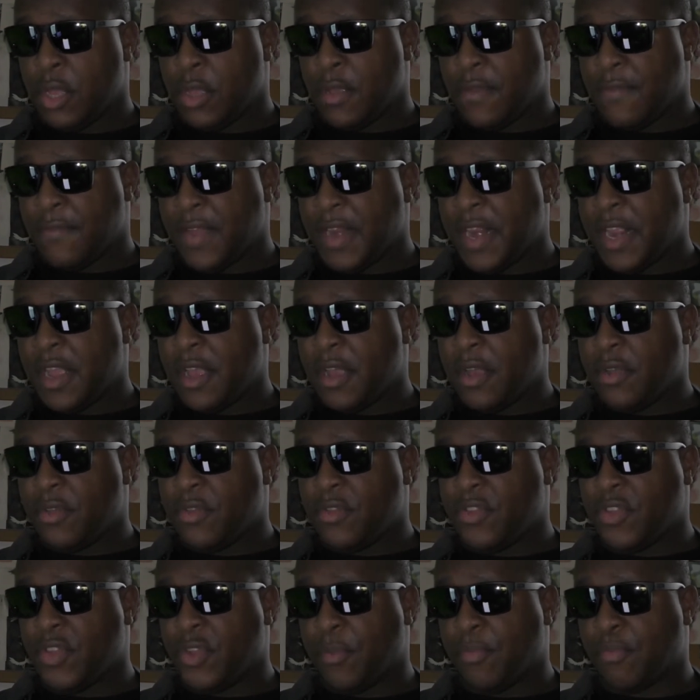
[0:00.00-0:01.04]

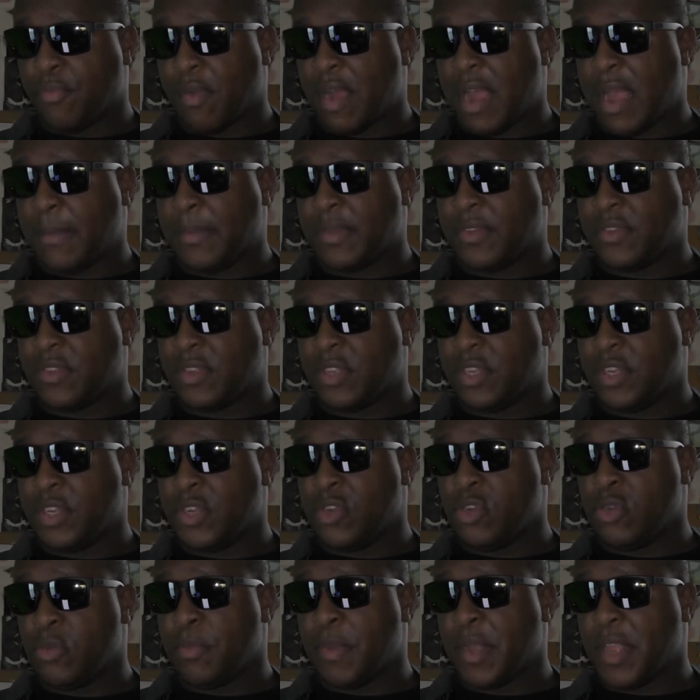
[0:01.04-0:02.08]
videos you promised to
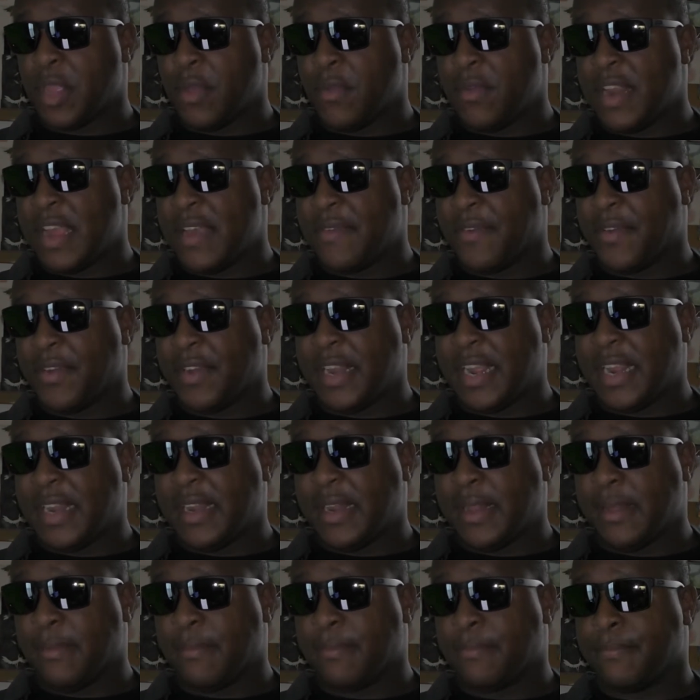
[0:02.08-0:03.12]
do but you never did
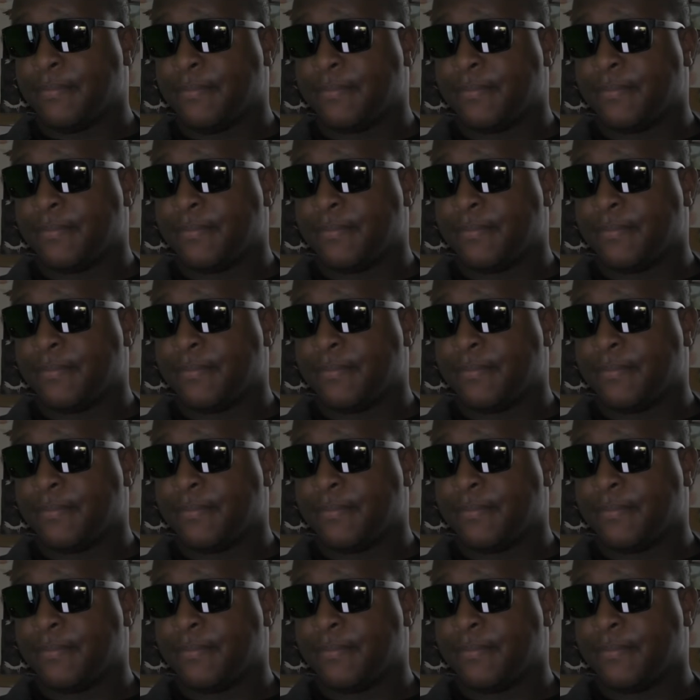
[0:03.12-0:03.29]
them.